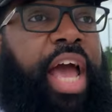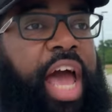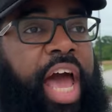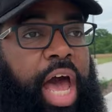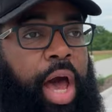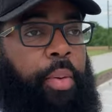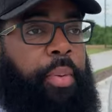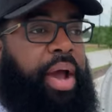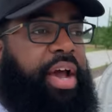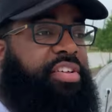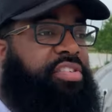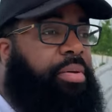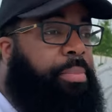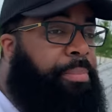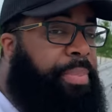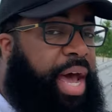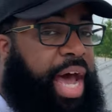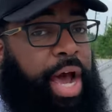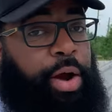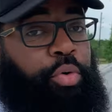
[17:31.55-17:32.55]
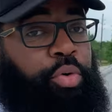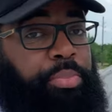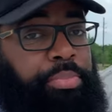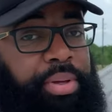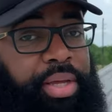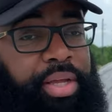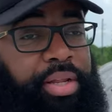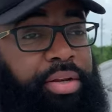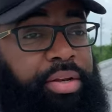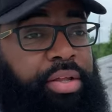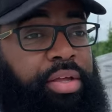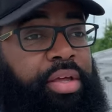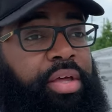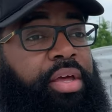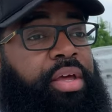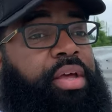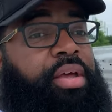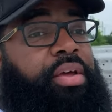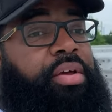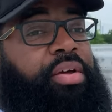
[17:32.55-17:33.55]
how has the power been
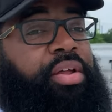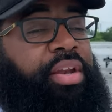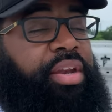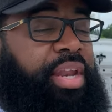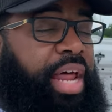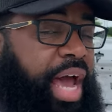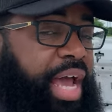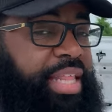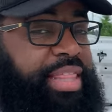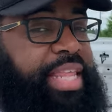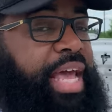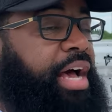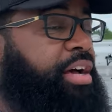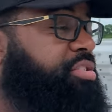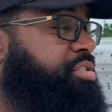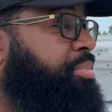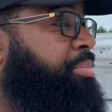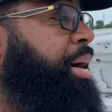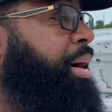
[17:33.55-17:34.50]
9,000